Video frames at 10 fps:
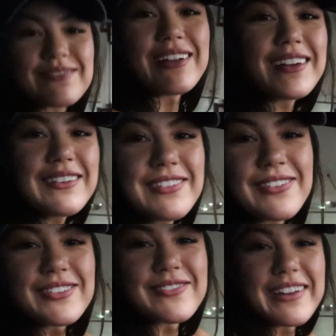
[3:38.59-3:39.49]
I'm not even
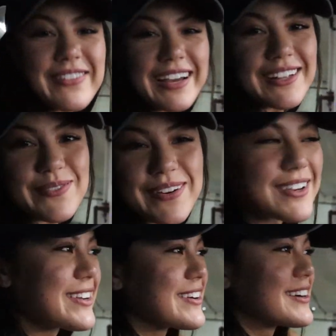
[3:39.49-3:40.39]
going the right way out the
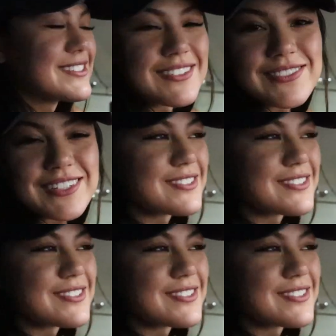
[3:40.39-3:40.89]
parking garage, so I'm just